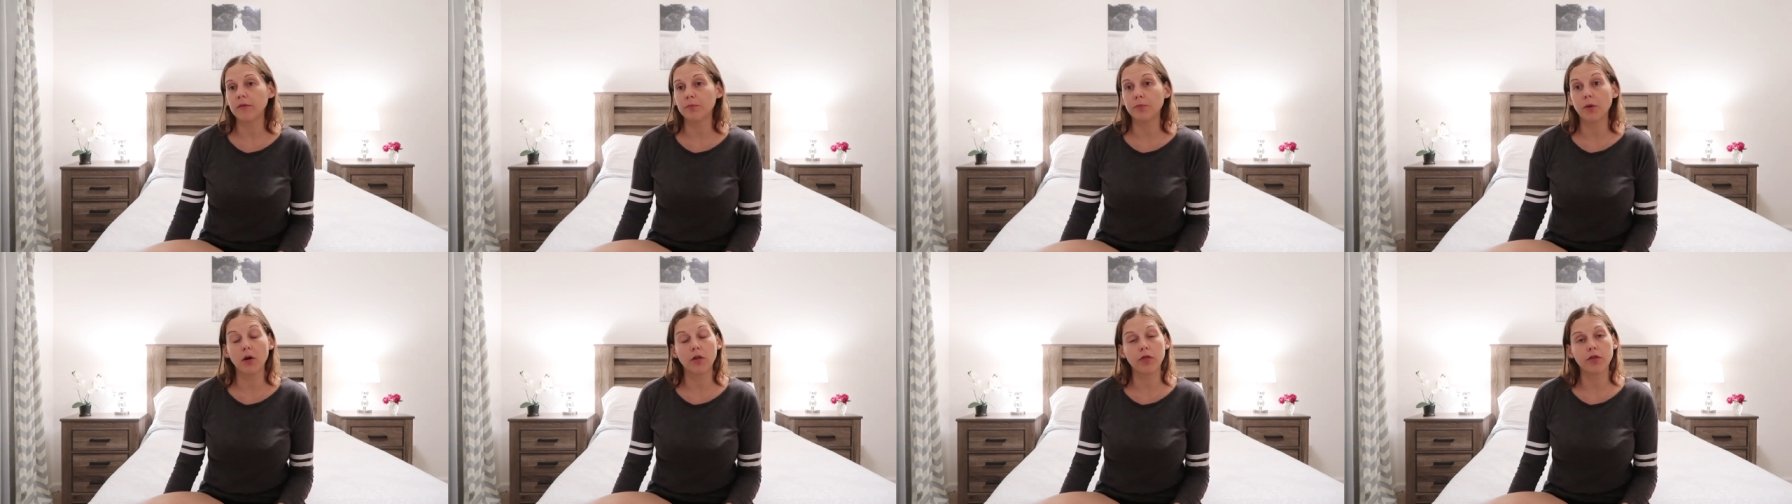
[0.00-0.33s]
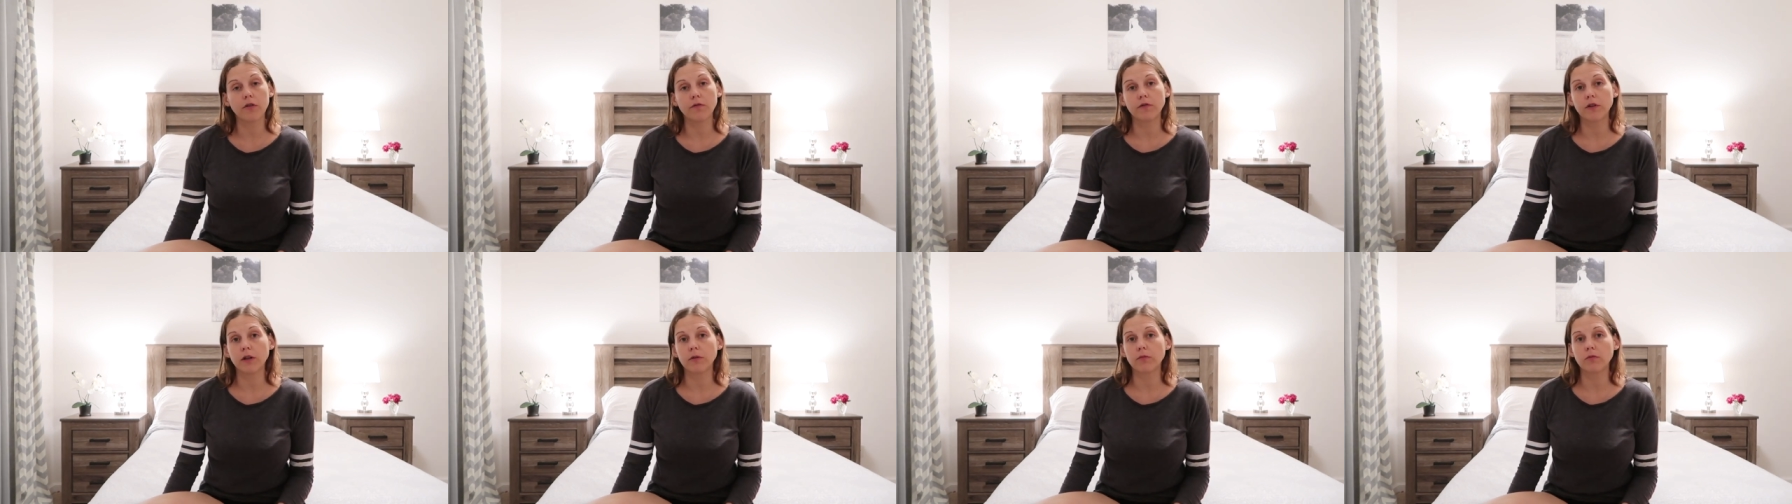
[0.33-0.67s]
Both
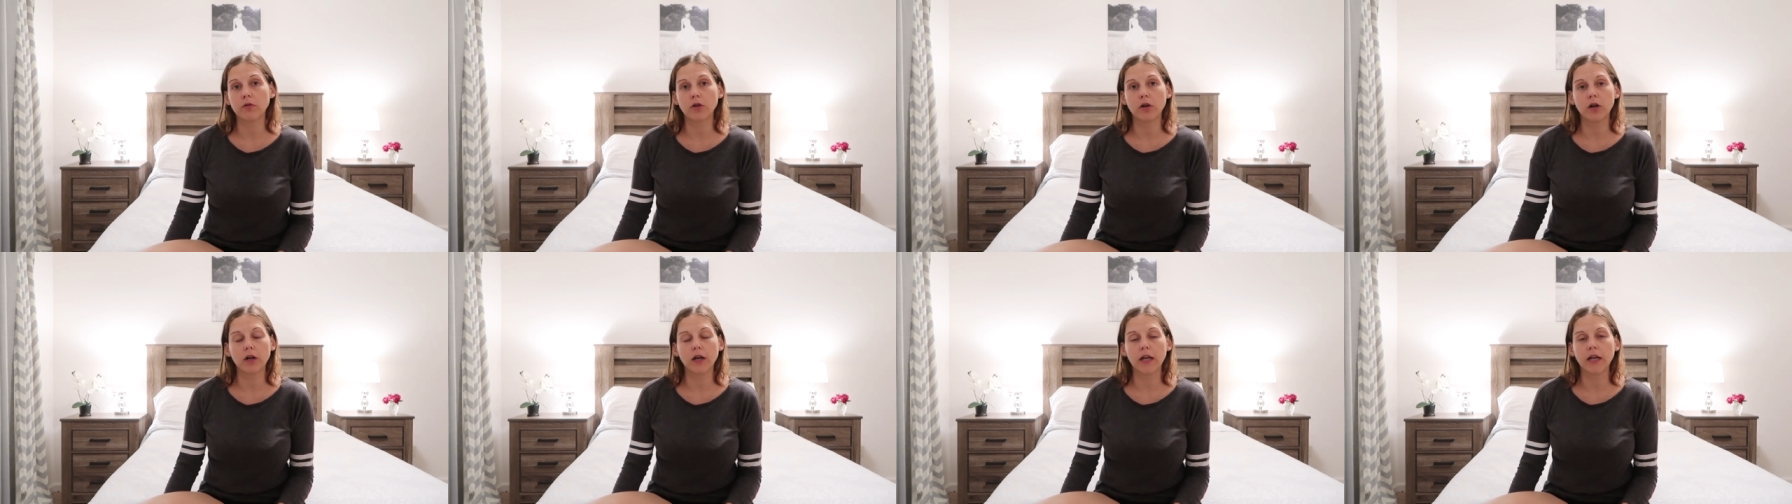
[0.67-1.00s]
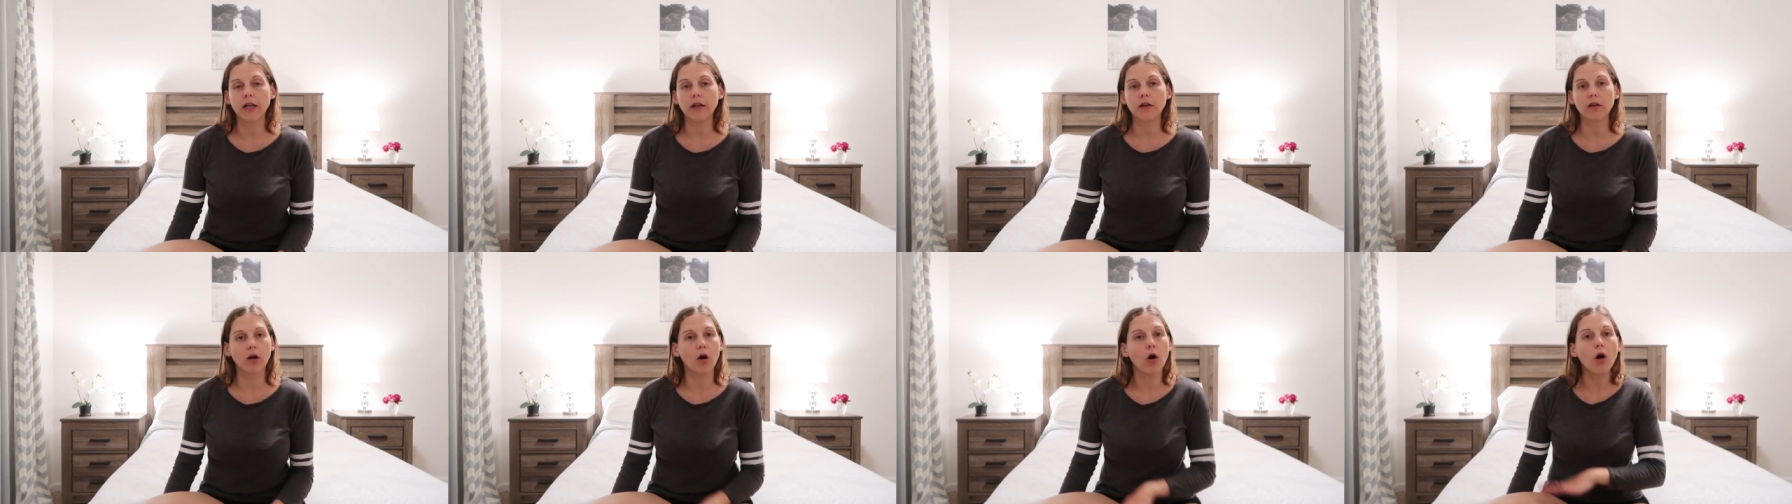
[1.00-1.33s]
of them were
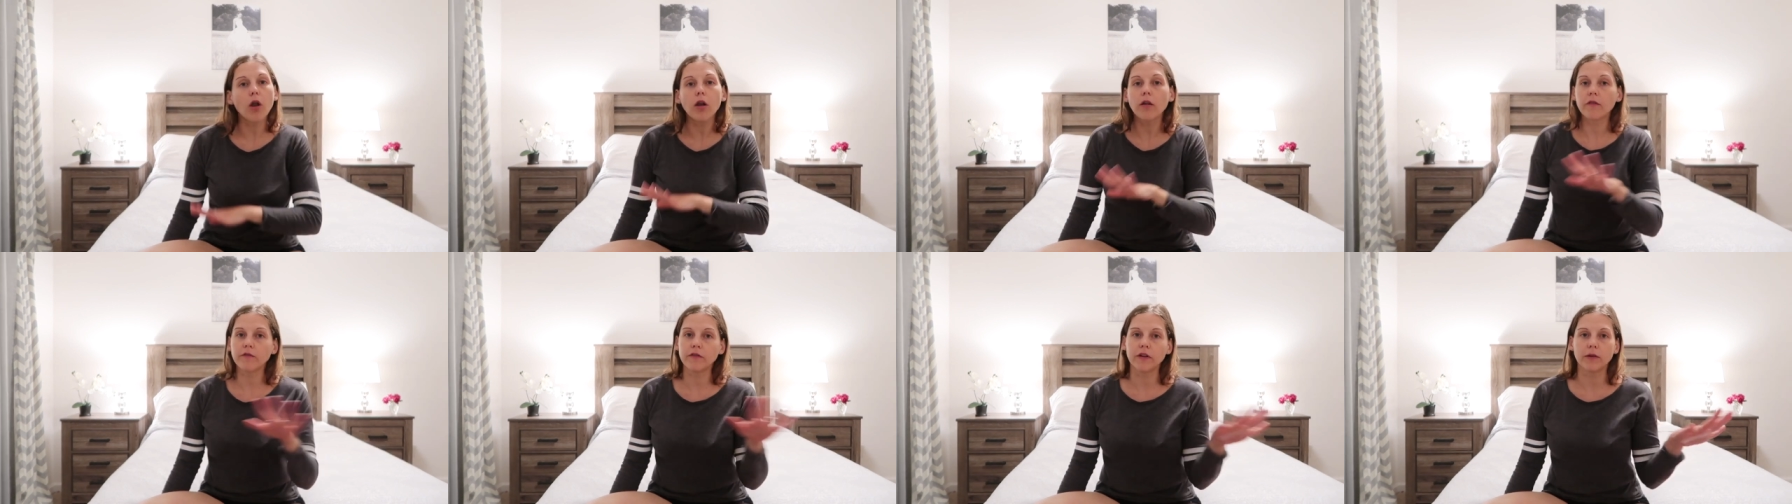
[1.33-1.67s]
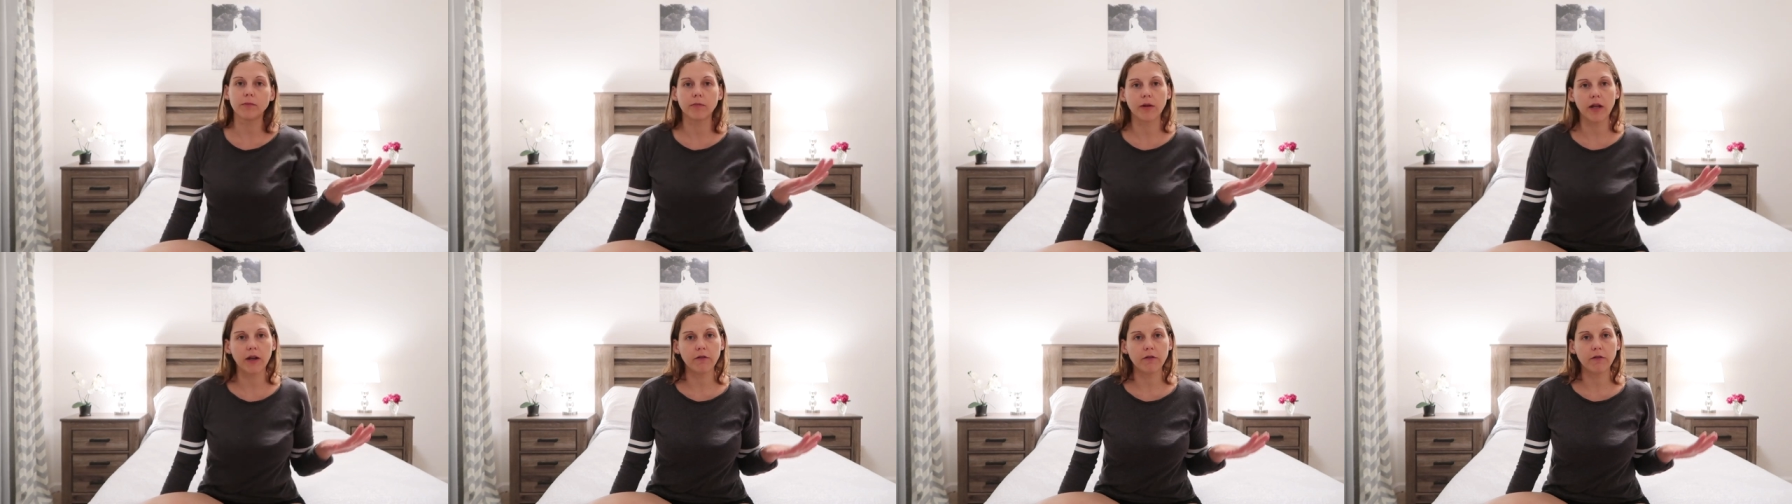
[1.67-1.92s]
like, all of them,